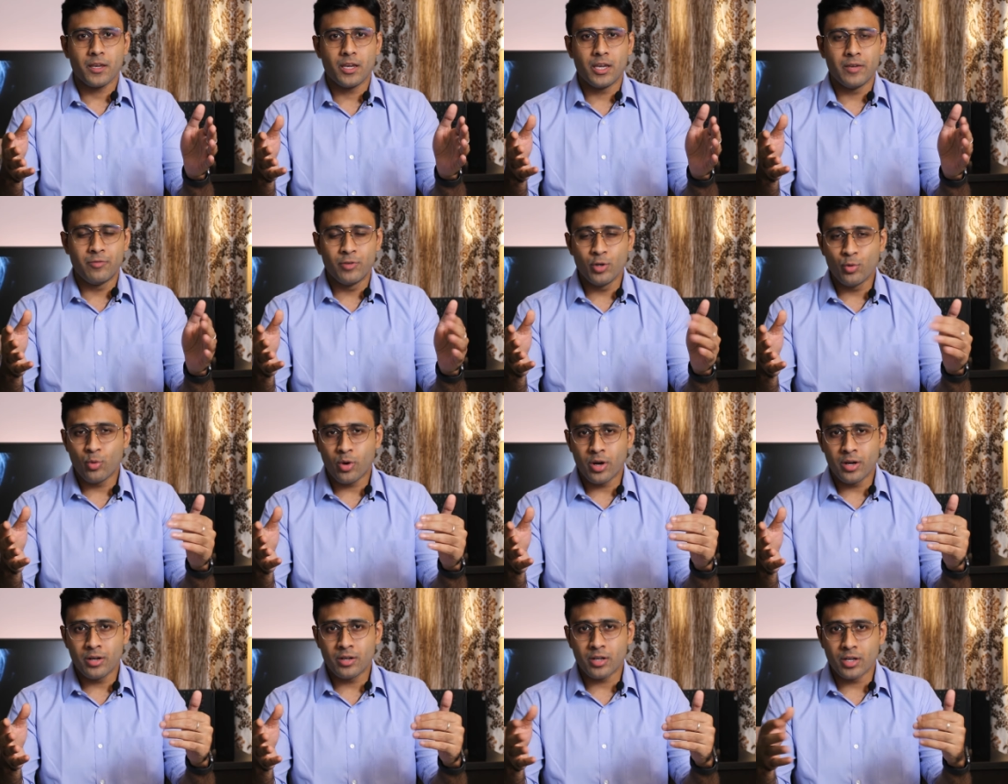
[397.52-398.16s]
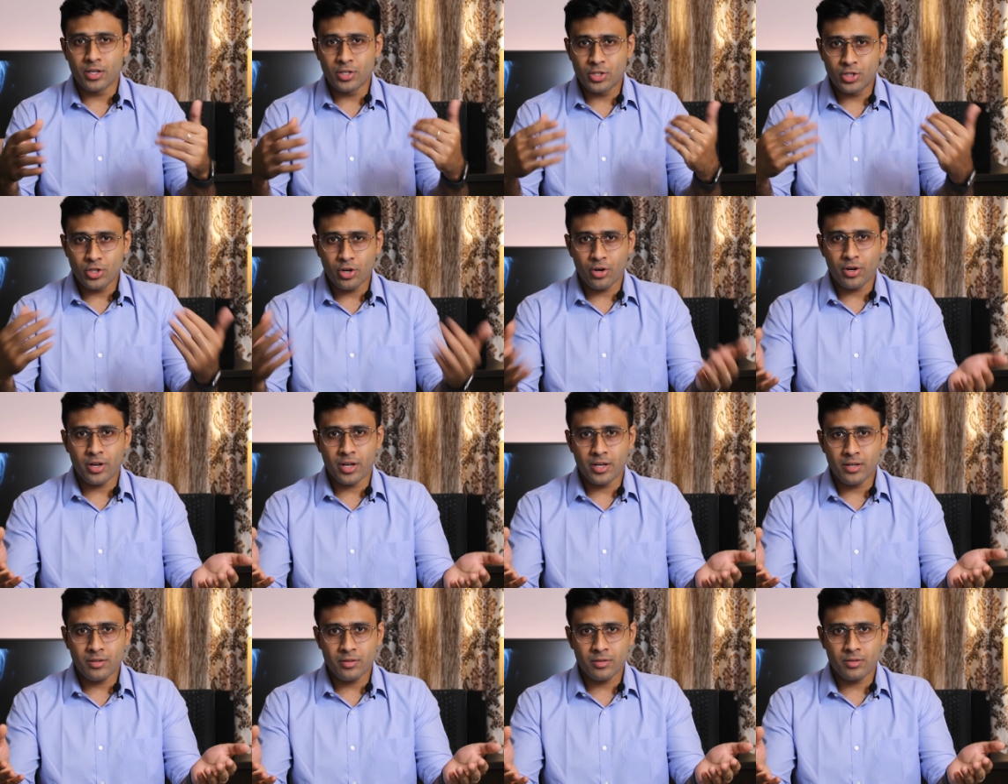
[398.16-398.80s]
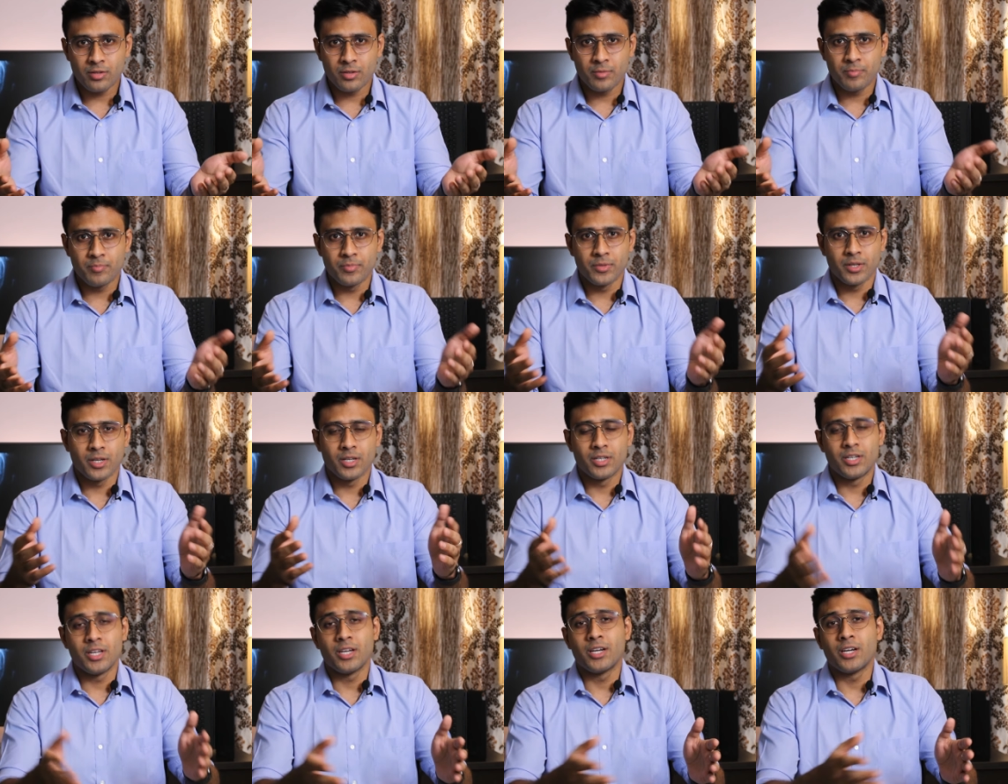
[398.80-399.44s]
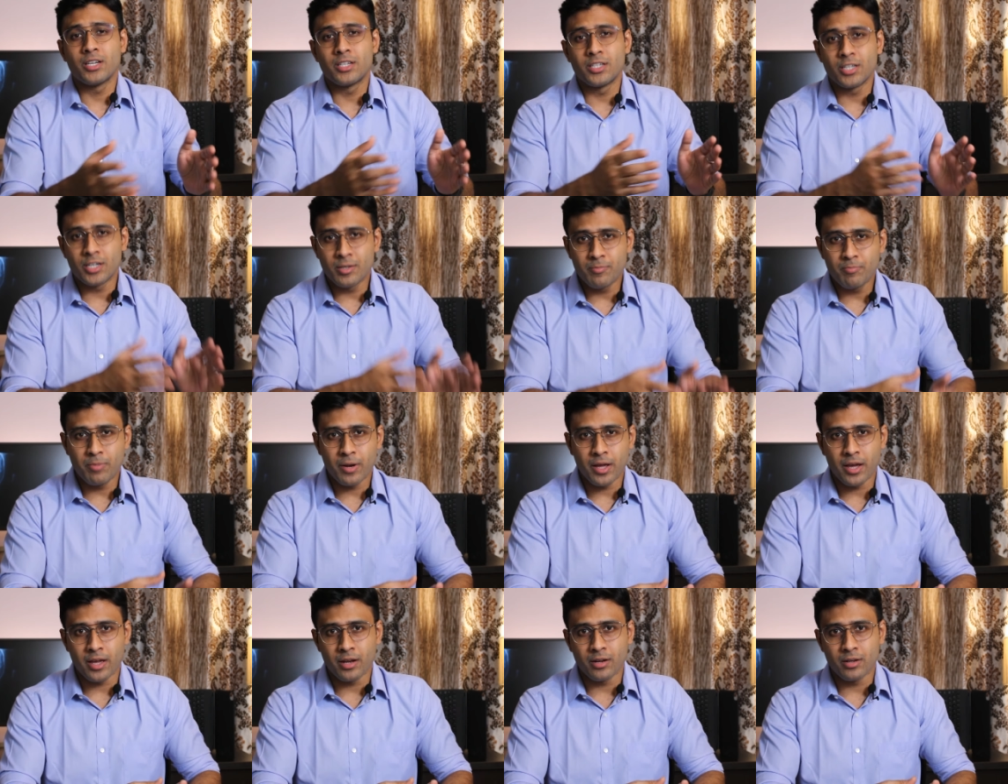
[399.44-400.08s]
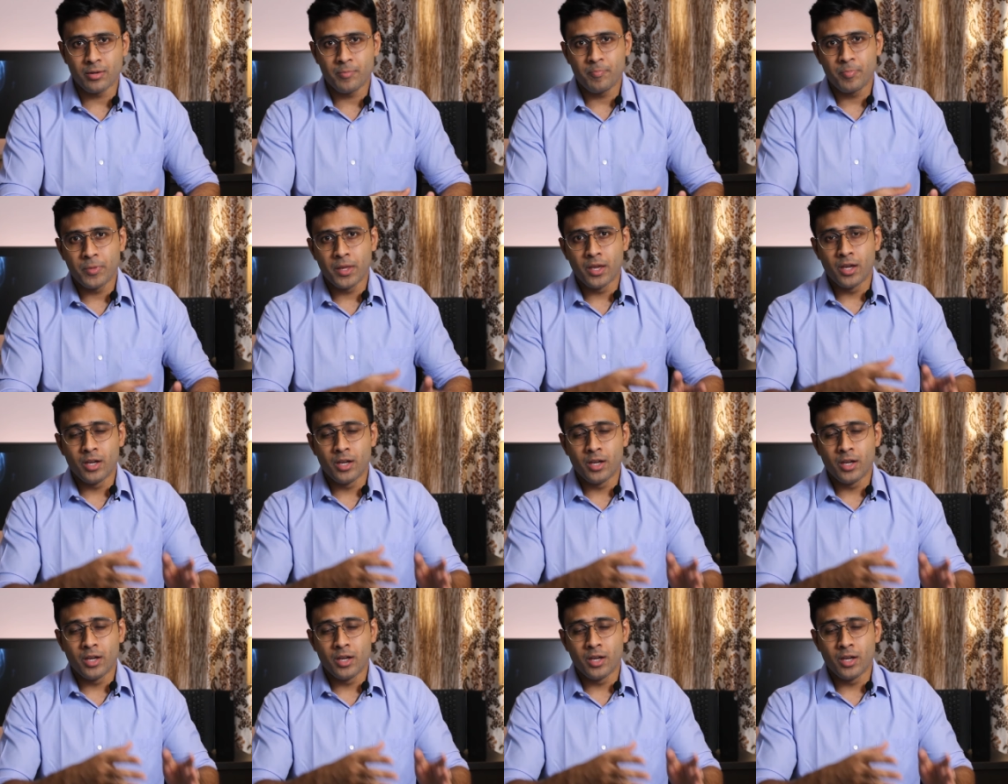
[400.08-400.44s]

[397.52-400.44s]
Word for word: if you want insurance, take a term plan.